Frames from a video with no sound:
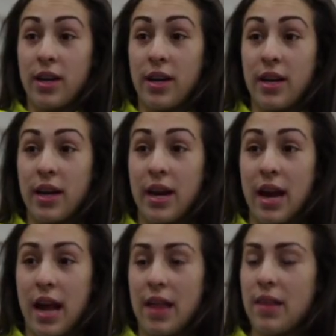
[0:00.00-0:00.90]
I have
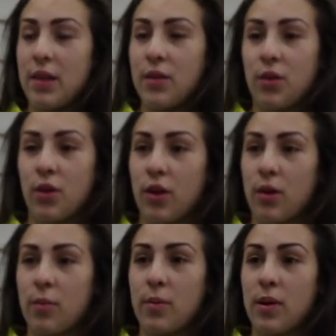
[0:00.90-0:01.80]
two
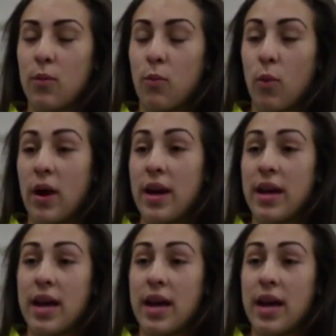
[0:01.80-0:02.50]
daughters, and